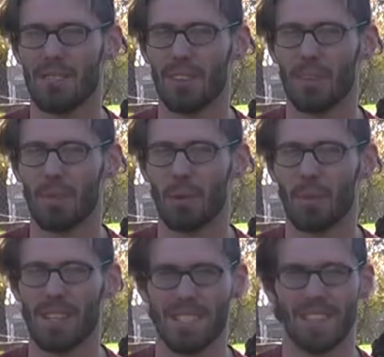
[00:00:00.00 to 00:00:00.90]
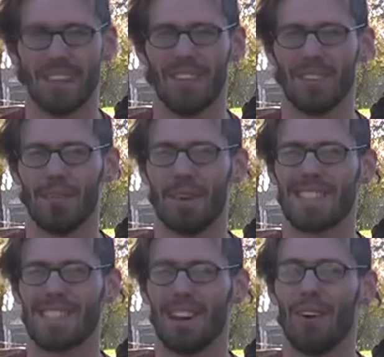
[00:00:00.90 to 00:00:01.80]
feeling more present and confident
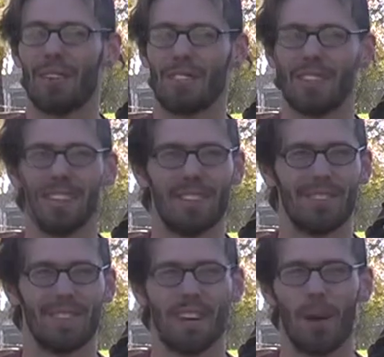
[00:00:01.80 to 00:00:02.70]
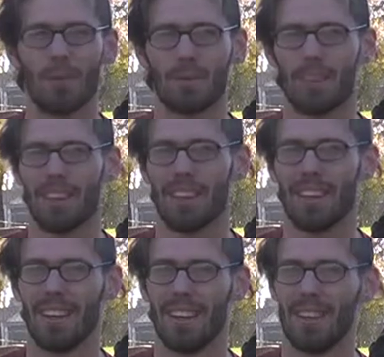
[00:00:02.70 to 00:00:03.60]
myself, so it really helps with
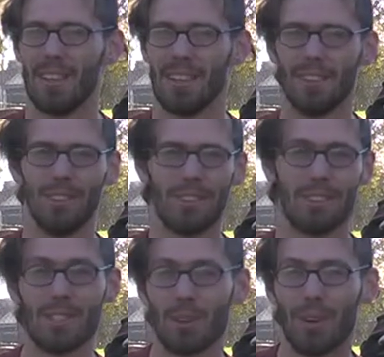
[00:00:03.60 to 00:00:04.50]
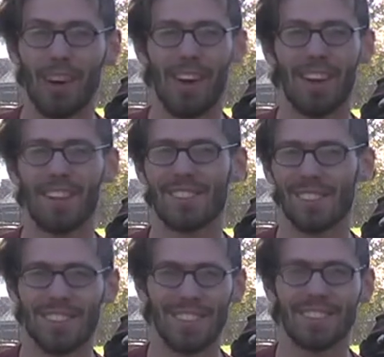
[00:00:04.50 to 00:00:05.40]
doing visual art,
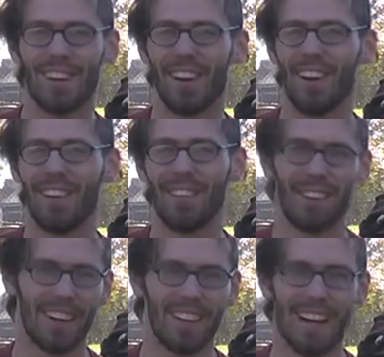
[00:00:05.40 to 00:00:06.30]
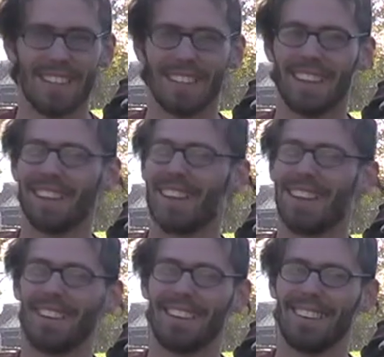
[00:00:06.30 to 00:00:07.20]
circus art, organizing,
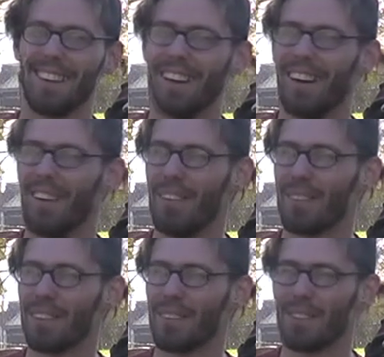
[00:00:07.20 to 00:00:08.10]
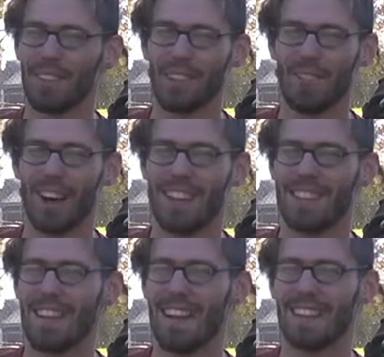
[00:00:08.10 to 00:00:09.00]
community
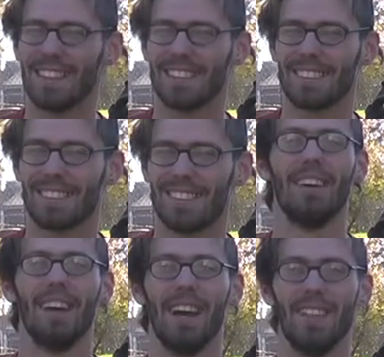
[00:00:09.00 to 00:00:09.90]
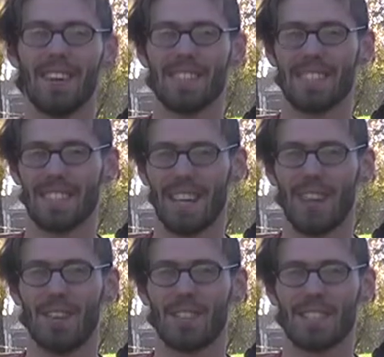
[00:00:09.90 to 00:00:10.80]
projects, and seeing
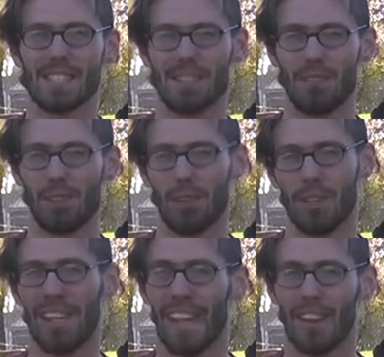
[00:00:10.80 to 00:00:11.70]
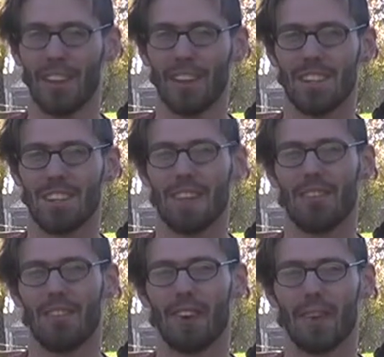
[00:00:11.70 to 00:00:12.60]
how those things can flow together instead
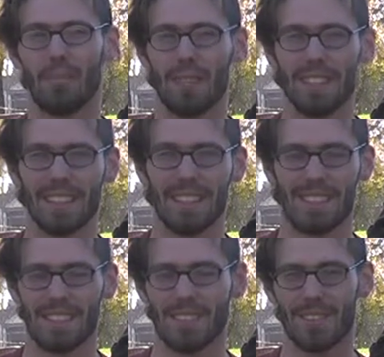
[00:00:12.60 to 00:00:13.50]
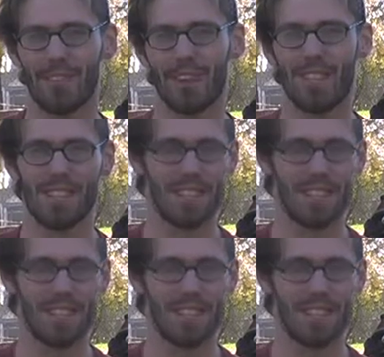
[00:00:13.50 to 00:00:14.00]
of being these, whereas